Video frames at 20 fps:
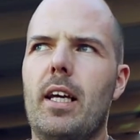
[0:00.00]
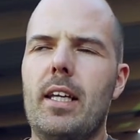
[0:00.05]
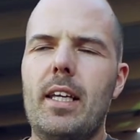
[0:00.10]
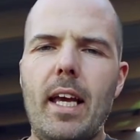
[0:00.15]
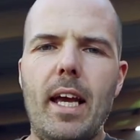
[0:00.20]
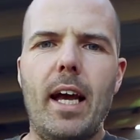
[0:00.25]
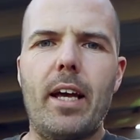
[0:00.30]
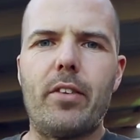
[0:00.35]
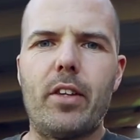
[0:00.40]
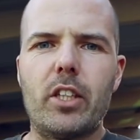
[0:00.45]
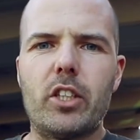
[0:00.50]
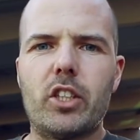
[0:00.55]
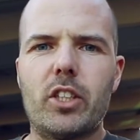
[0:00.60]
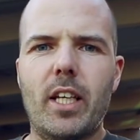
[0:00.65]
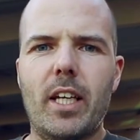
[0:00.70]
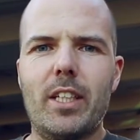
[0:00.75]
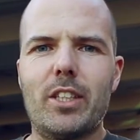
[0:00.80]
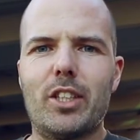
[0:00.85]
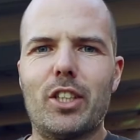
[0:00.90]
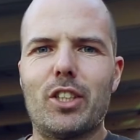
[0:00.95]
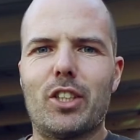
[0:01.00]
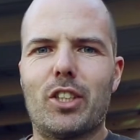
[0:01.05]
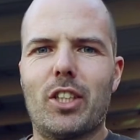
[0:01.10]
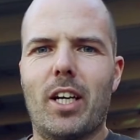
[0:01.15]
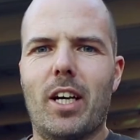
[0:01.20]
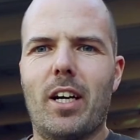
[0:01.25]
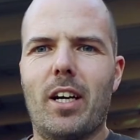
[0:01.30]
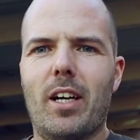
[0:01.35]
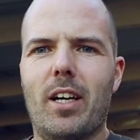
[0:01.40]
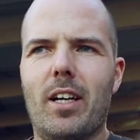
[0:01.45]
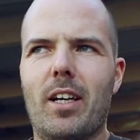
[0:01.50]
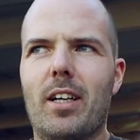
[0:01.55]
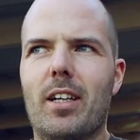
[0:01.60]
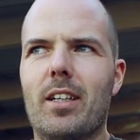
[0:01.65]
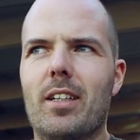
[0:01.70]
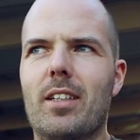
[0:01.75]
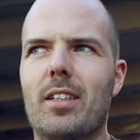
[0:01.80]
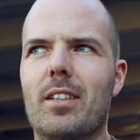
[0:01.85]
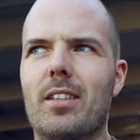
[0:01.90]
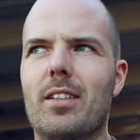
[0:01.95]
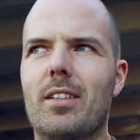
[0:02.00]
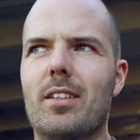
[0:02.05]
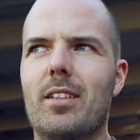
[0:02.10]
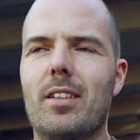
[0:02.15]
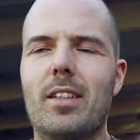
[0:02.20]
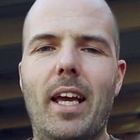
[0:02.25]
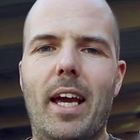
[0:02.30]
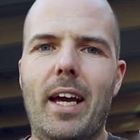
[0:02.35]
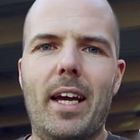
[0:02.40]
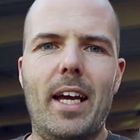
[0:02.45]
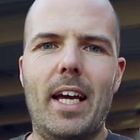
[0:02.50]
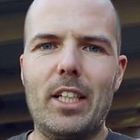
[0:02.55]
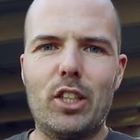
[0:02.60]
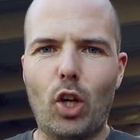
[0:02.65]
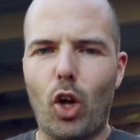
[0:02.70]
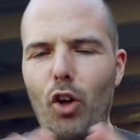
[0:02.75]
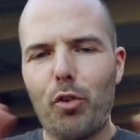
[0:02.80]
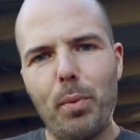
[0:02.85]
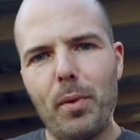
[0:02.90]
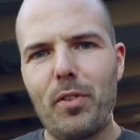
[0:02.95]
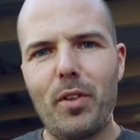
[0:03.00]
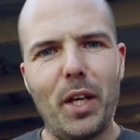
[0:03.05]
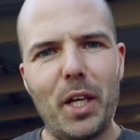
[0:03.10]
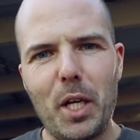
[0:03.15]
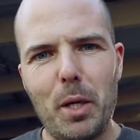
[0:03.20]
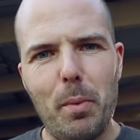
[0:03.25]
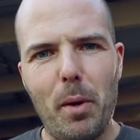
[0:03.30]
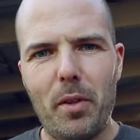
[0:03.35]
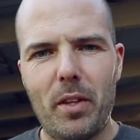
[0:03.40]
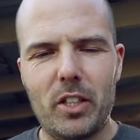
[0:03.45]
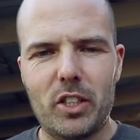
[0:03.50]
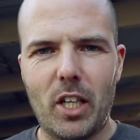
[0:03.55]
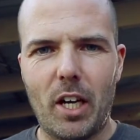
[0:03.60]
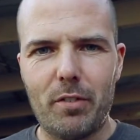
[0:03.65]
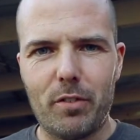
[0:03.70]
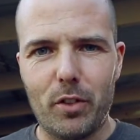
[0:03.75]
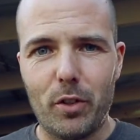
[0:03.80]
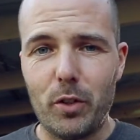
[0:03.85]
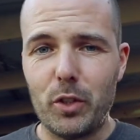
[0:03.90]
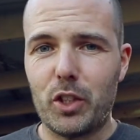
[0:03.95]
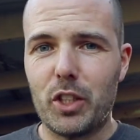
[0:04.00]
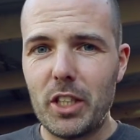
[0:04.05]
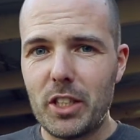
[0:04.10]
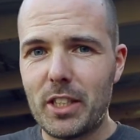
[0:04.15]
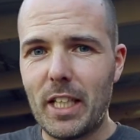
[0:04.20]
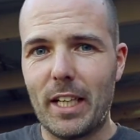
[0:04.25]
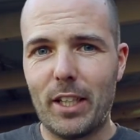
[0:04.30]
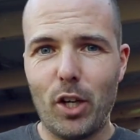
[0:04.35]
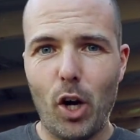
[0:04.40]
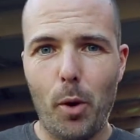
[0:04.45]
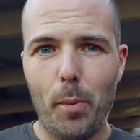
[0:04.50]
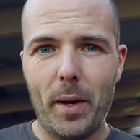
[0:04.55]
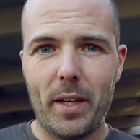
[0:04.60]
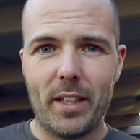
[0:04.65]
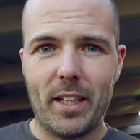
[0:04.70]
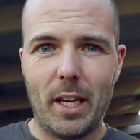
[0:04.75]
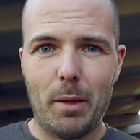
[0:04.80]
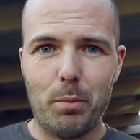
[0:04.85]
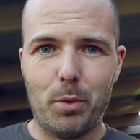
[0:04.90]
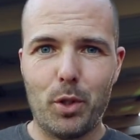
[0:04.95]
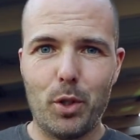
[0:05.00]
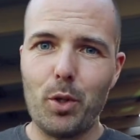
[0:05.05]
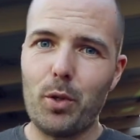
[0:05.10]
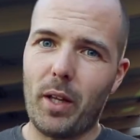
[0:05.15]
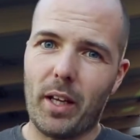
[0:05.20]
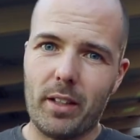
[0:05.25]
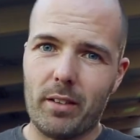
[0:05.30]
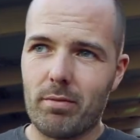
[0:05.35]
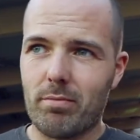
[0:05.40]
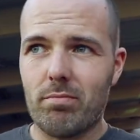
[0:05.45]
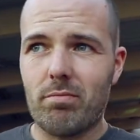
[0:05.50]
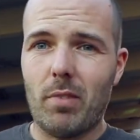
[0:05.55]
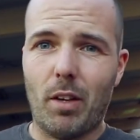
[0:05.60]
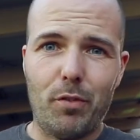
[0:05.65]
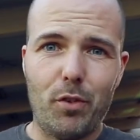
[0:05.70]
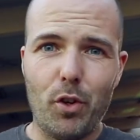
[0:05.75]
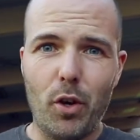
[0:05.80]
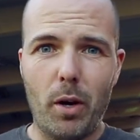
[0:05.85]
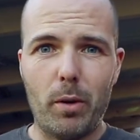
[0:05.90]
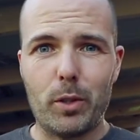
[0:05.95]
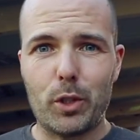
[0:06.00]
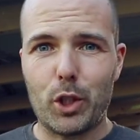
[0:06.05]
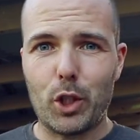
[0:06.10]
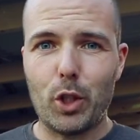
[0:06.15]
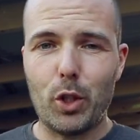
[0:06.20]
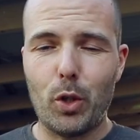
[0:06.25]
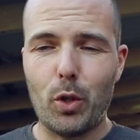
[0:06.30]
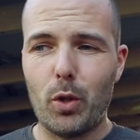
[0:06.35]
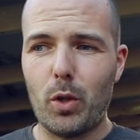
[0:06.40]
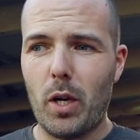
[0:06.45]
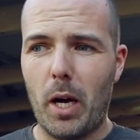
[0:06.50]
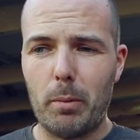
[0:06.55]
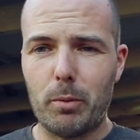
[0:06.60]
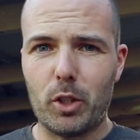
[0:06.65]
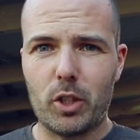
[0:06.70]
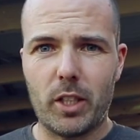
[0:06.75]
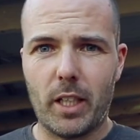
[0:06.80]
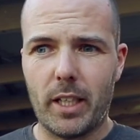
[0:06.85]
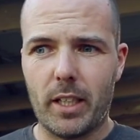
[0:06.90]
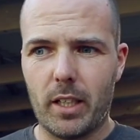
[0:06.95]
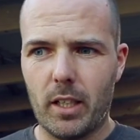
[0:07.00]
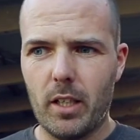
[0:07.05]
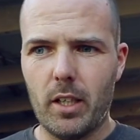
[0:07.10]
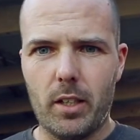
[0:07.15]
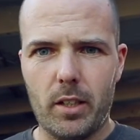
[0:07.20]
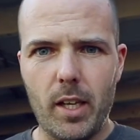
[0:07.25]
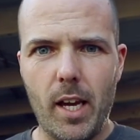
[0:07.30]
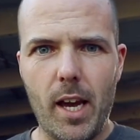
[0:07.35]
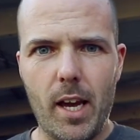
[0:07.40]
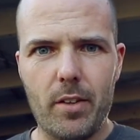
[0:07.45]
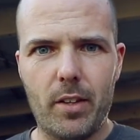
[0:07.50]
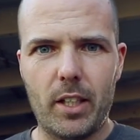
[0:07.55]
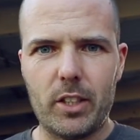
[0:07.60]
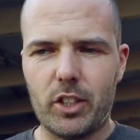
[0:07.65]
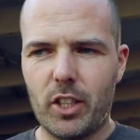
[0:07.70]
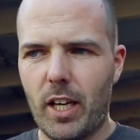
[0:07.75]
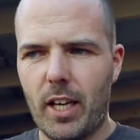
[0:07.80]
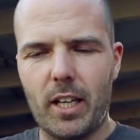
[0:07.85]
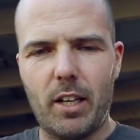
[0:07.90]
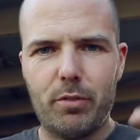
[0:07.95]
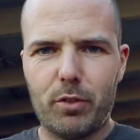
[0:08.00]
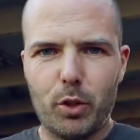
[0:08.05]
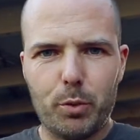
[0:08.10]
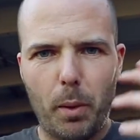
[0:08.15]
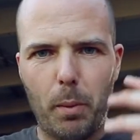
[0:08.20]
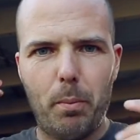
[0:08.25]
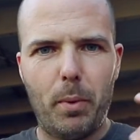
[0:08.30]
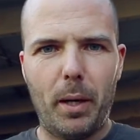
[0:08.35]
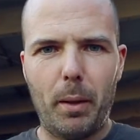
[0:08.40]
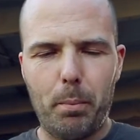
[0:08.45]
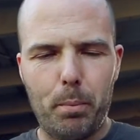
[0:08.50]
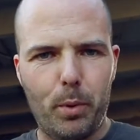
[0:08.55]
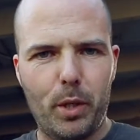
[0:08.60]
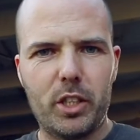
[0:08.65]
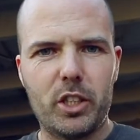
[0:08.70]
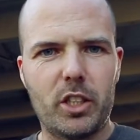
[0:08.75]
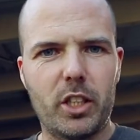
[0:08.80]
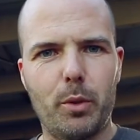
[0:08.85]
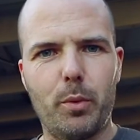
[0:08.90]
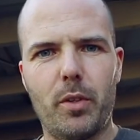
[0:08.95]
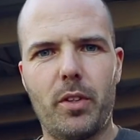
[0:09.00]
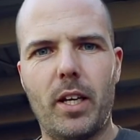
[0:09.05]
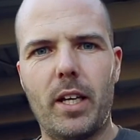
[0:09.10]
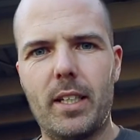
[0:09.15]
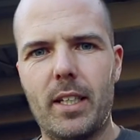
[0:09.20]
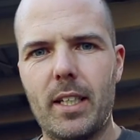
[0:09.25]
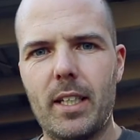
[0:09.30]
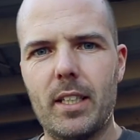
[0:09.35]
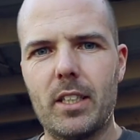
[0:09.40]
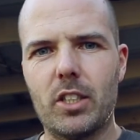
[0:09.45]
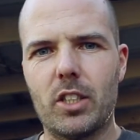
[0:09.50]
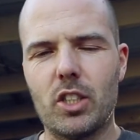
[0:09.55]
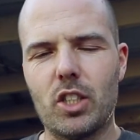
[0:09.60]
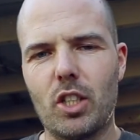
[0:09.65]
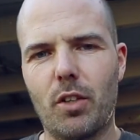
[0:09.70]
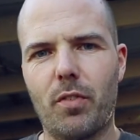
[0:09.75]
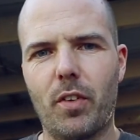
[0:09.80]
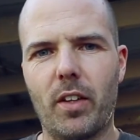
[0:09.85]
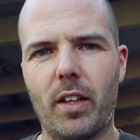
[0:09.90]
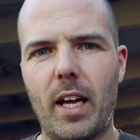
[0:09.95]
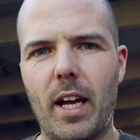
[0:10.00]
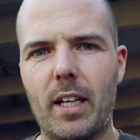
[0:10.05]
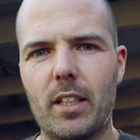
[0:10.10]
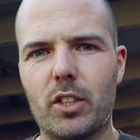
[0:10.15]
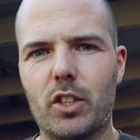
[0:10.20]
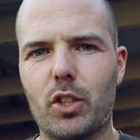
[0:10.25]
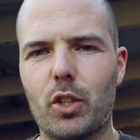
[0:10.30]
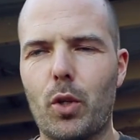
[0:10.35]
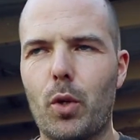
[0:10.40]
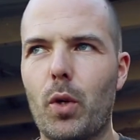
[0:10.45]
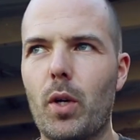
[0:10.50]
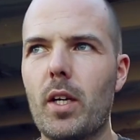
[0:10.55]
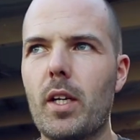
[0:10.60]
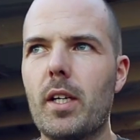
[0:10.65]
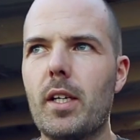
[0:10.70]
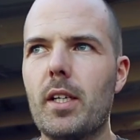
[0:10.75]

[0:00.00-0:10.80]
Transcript: yeah, at this stage, it's all I've been thinking about this afternoon. Since that comment came through like a few hours ago, I'm just like, yeah, that's it. And I've just been like bristling with ideas and stuff like that. So